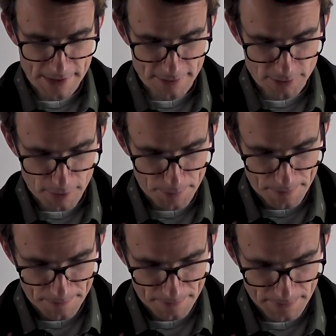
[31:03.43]
at the
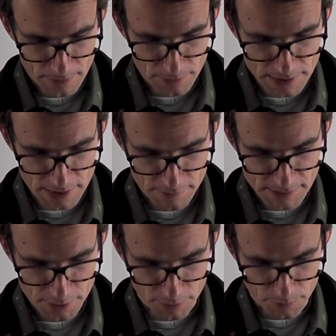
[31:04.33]
top, known as the
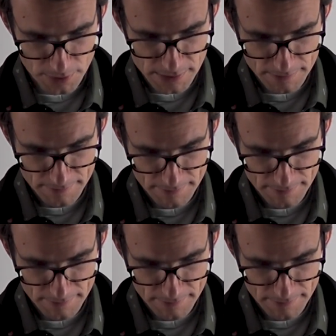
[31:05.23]
critical point,